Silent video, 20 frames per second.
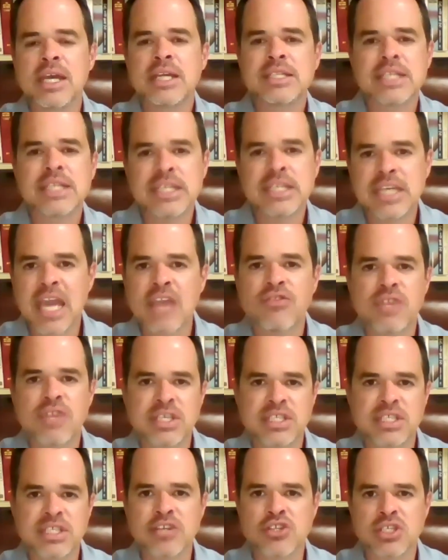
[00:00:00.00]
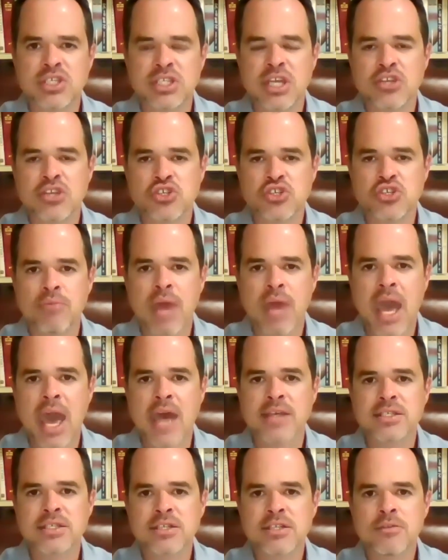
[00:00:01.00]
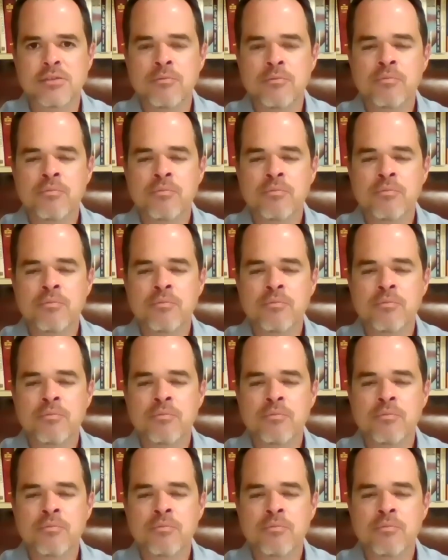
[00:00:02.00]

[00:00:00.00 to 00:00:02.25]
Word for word: to get this legislation passed